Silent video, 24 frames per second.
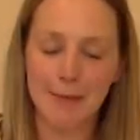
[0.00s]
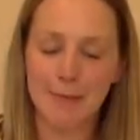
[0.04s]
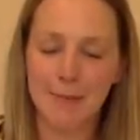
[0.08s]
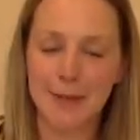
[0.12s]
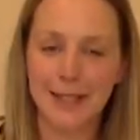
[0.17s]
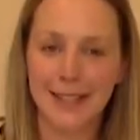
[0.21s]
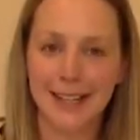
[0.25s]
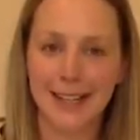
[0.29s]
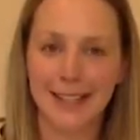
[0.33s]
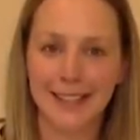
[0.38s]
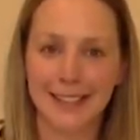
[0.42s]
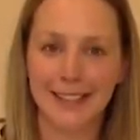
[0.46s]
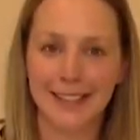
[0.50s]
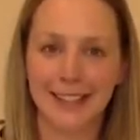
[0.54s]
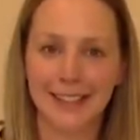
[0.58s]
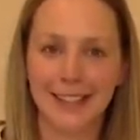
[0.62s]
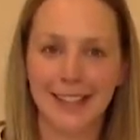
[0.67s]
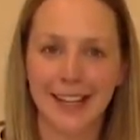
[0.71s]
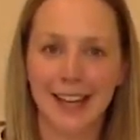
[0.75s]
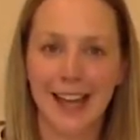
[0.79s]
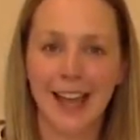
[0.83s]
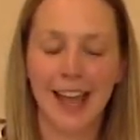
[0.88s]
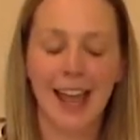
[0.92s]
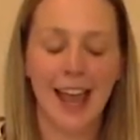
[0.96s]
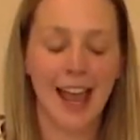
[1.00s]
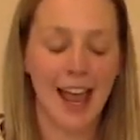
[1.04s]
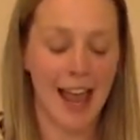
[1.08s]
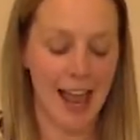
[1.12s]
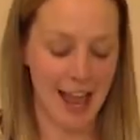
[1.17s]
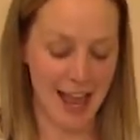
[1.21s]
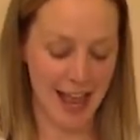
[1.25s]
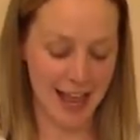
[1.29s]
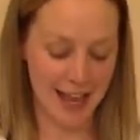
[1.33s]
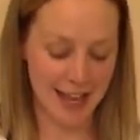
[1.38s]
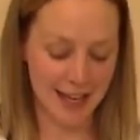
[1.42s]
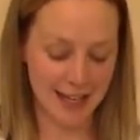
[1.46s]
position
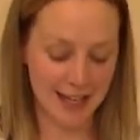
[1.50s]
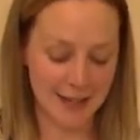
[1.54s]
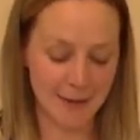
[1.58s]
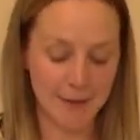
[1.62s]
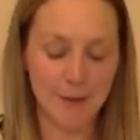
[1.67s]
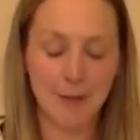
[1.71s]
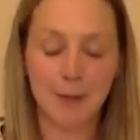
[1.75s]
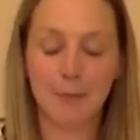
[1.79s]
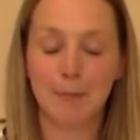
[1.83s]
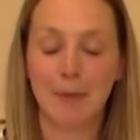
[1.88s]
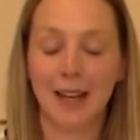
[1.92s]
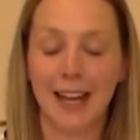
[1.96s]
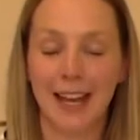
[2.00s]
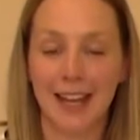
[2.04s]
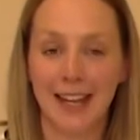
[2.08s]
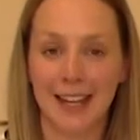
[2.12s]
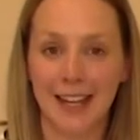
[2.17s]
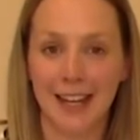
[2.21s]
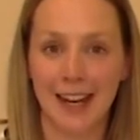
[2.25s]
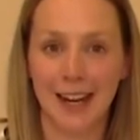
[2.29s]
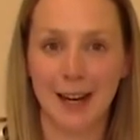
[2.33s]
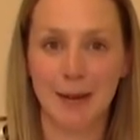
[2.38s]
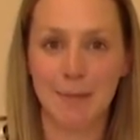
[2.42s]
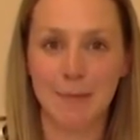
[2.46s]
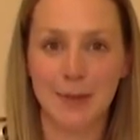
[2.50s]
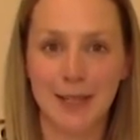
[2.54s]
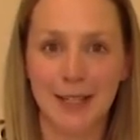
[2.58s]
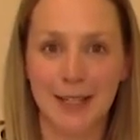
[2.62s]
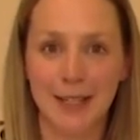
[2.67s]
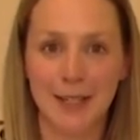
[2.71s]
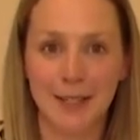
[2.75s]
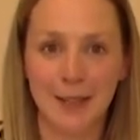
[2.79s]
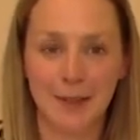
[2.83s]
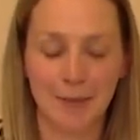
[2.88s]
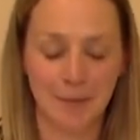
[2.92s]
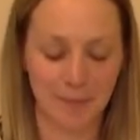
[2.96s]
and to play in a kneeling
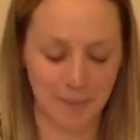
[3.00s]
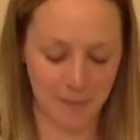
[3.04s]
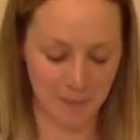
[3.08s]
position.